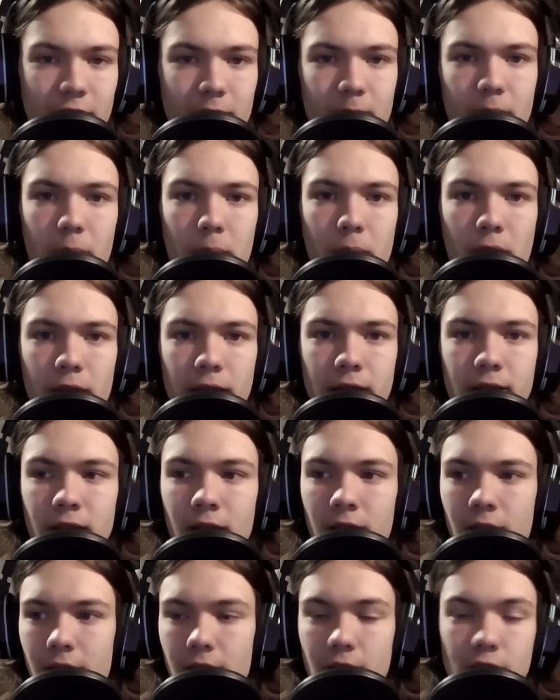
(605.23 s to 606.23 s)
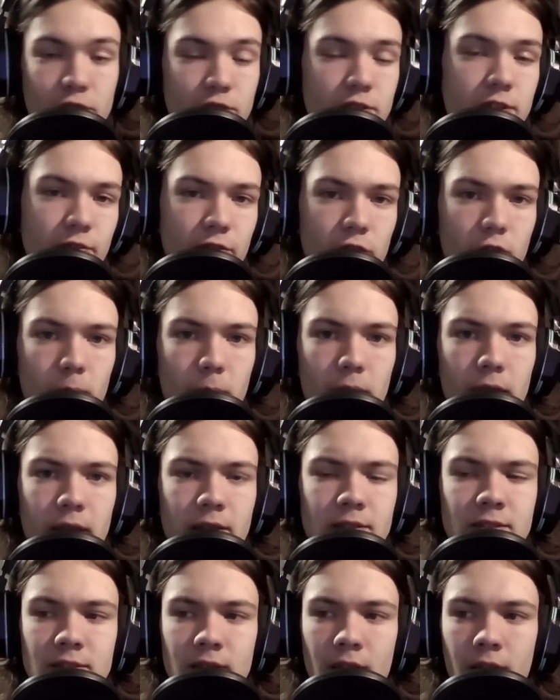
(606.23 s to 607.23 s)
in my mind in just a few
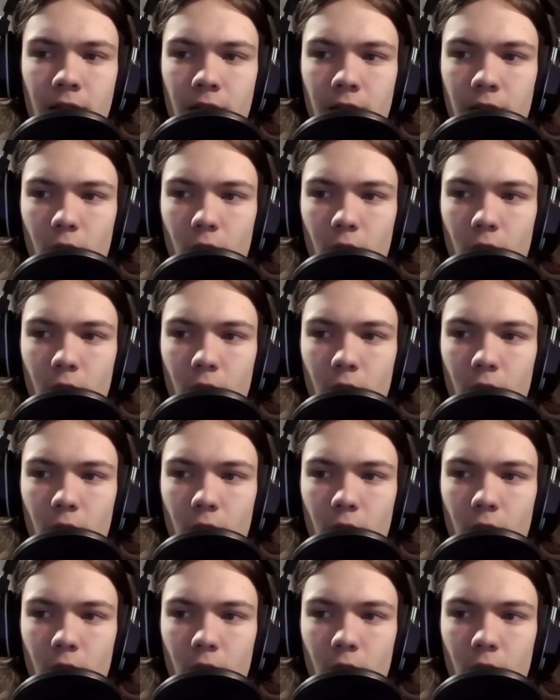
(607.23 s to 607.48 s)
minutes,